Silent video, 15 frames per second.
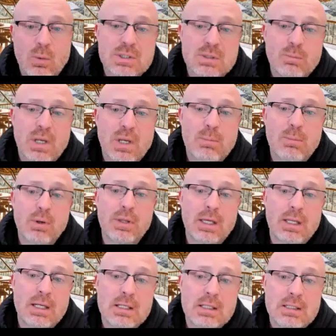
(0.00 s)
some people
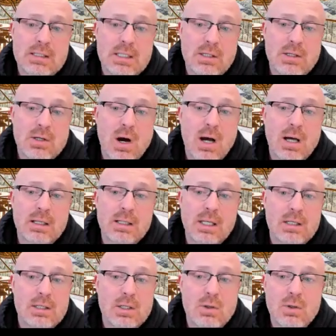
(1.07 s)
that did not
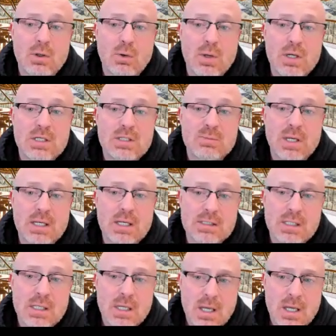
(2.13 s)
get to do the quiz
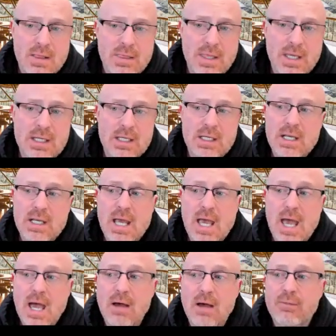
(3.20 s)
because they didn't
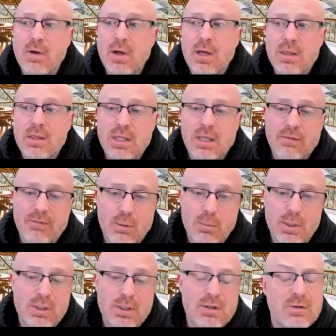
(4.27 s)
have the
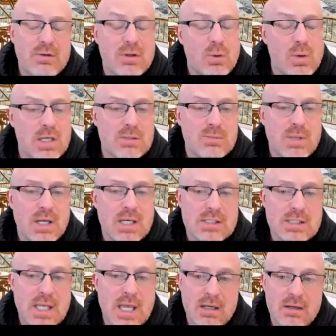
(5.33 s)
availability of the quiz because
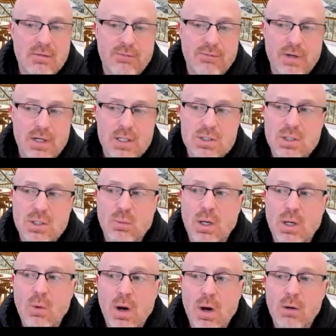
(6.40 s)
they hadn't finished the
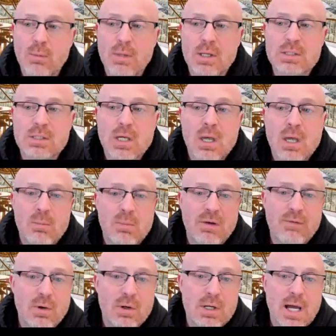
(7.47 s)
requirements
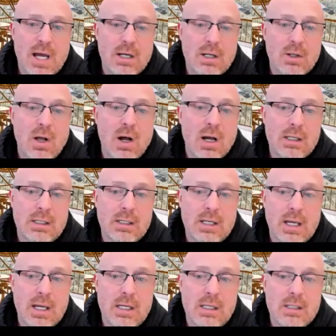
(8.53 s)
before 9 o'clock at
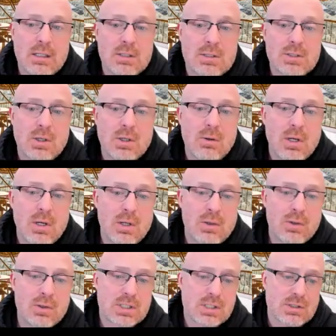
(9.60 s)
night. So
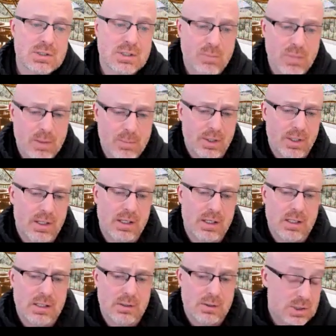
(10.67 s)
there's still
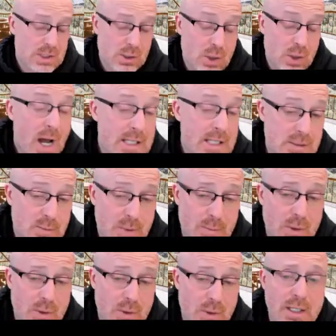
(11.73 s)
lots of
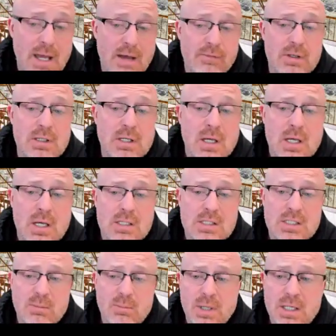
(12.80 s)
people that haven't
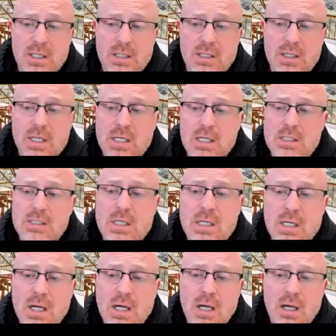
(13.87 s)
submitted these
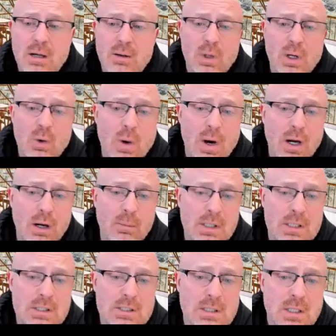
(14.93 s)

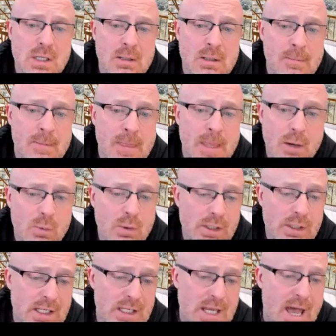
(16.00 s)
requirements. I
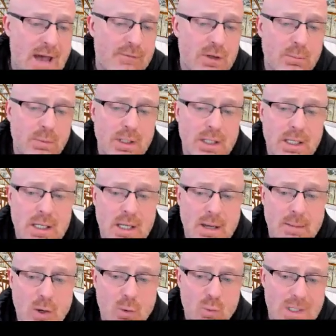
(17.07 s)
will inevitably,
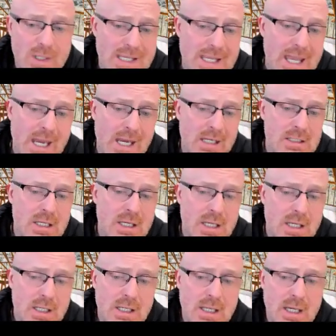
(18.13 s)
about week 8,
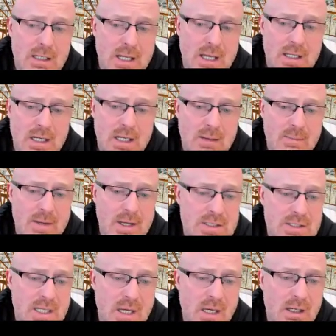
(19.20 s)
get an email
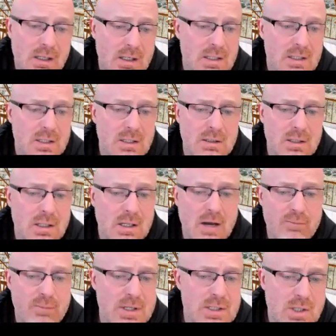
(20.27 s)
saying,
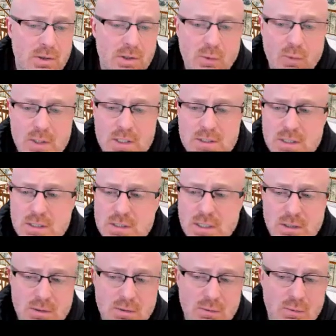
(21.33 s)
I've missed all the quizzes.
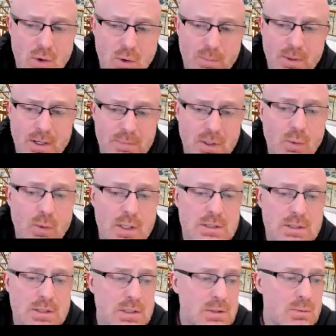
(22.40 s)
Can you open up the
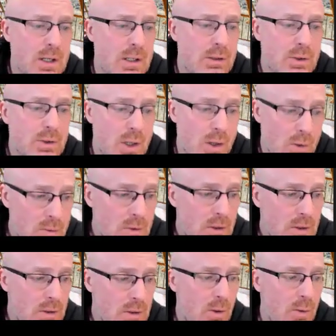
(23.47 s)
quizzes? Well, no,
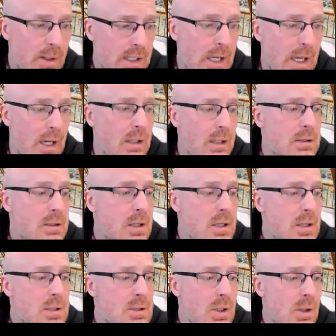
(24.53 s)
I can't.
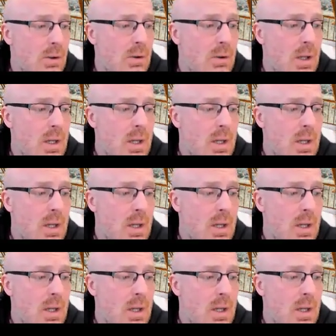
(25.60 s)
So